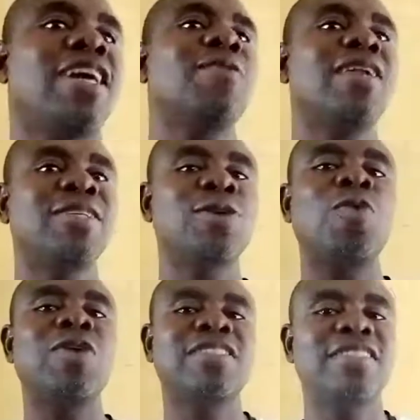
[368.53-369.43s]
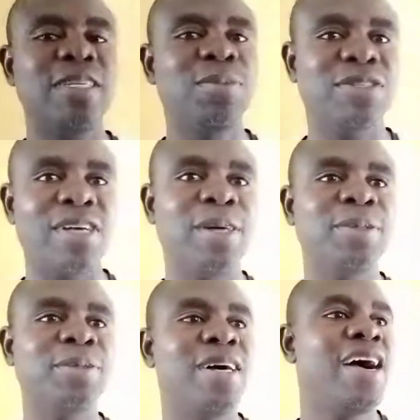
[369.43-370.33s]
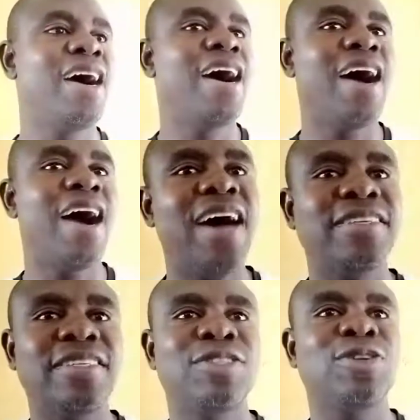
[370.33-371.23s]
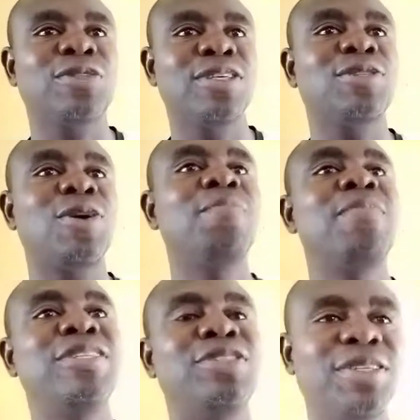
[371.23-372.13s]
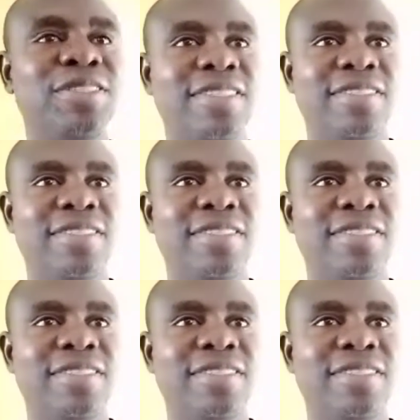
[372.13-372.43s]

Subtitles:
has always seen himself as a successor of Ben Jonson